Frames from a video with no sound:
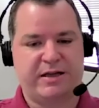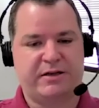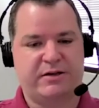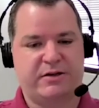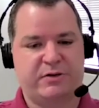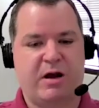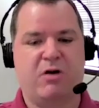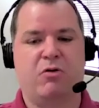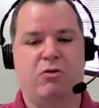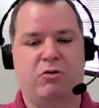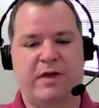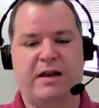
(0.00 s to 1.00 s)
centers where
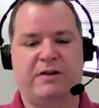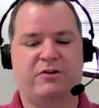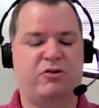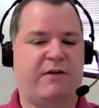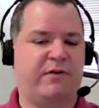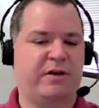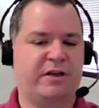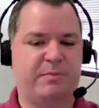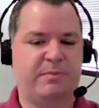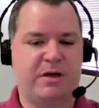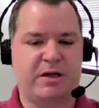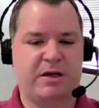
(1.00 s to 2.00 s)
all of that traffic
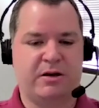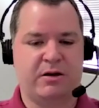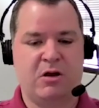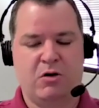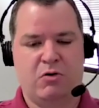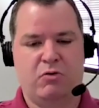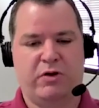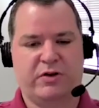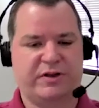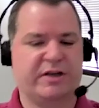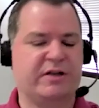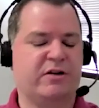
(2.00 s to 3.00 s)
all
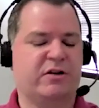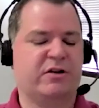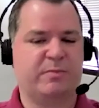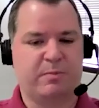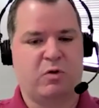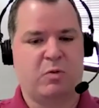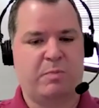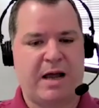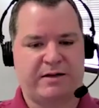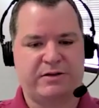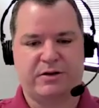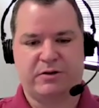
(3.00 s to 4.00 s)
the signals are being brought
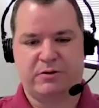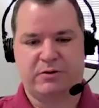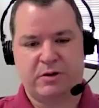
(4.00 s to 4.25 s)
back to.